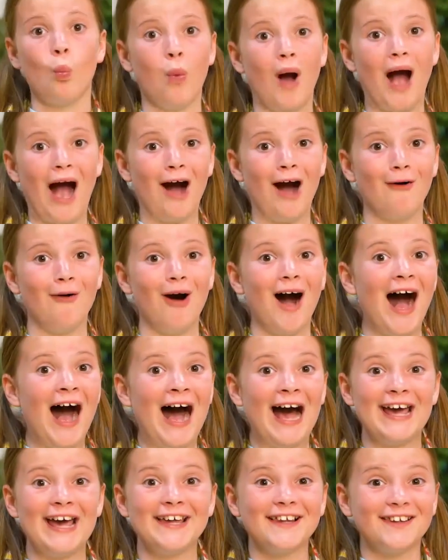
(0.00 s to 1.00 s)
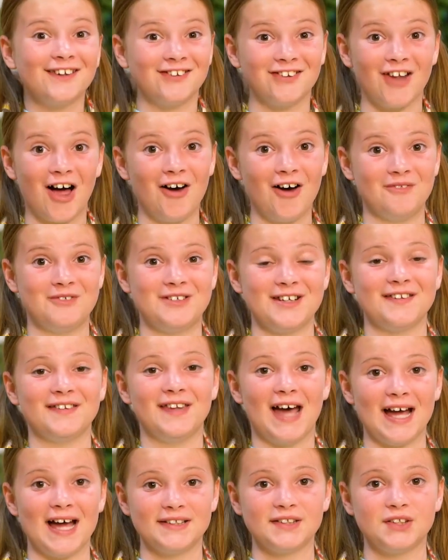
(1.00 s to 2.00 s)
Wow, I loved
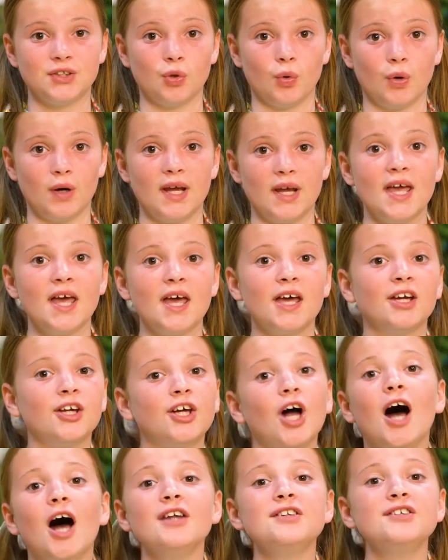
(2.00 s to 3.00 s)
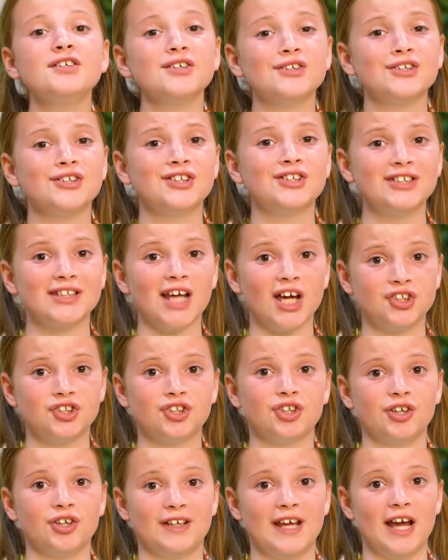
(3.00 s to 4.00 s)
that story. God took
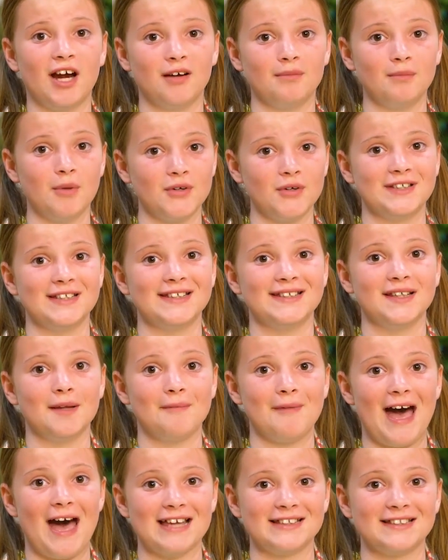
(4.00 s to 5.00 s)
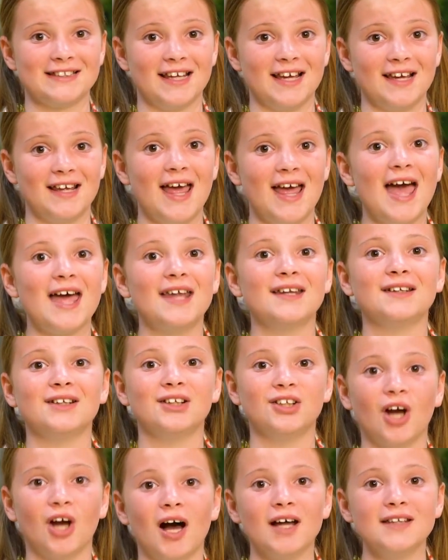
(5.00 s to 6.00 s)
such good care of Moses in the basket,
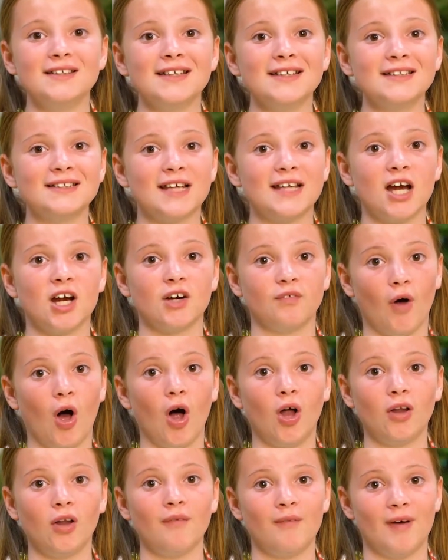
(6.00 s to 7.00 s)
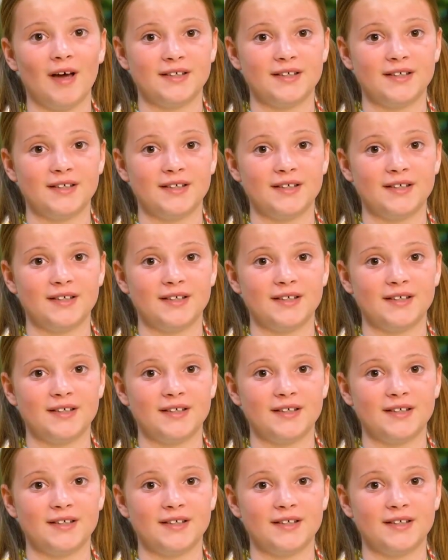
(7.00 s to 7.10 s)
and God takes care of all of